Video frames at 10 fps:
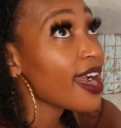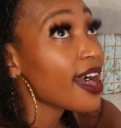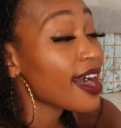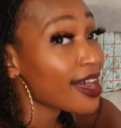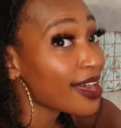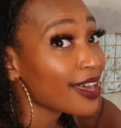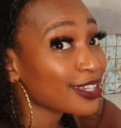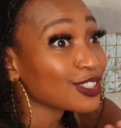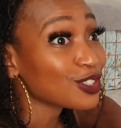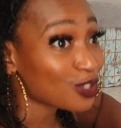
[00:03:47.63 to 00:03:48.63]

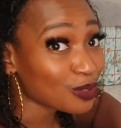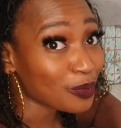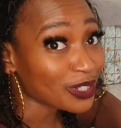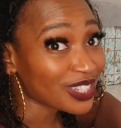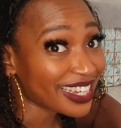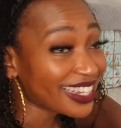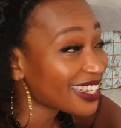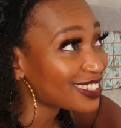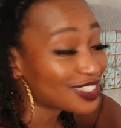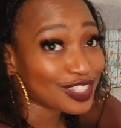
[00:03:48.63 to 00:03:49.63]
Toothbrushing
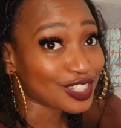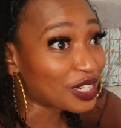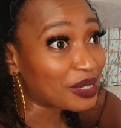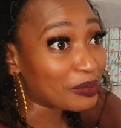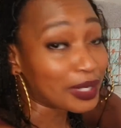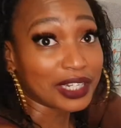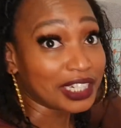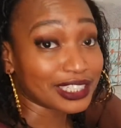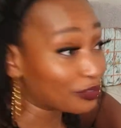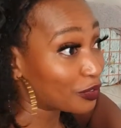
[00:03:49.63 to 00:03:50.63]
is just a complete
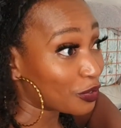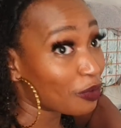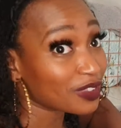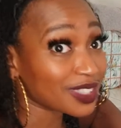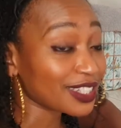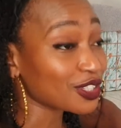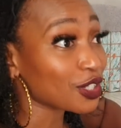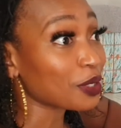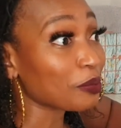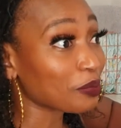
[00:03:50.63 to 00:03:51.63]
different
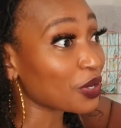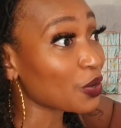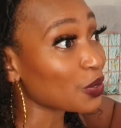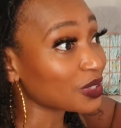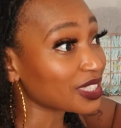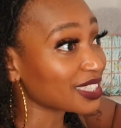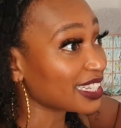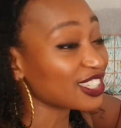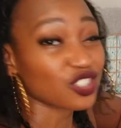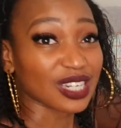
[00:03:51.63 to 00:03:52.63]
conversation because it's
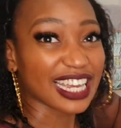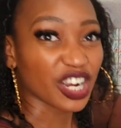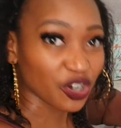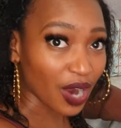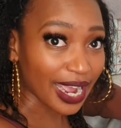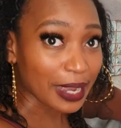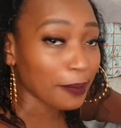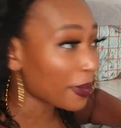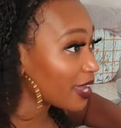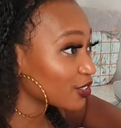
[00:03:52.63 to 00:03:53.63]
literally a crying
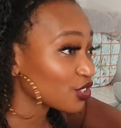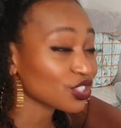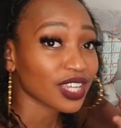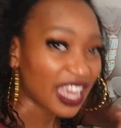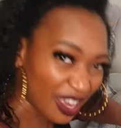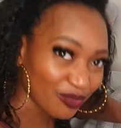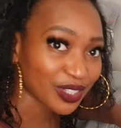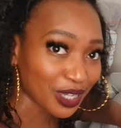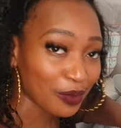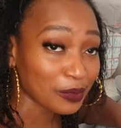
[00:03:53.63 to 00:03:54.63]
match every
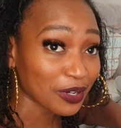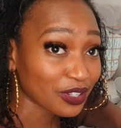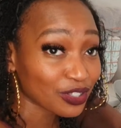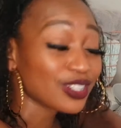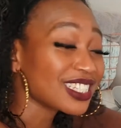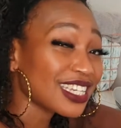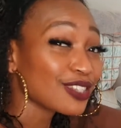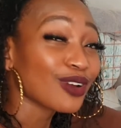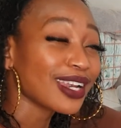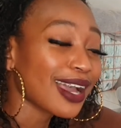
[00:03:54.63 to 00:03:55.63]
time we brush our teeth
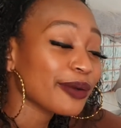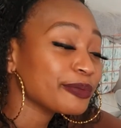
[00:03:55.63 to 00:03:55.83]
right now.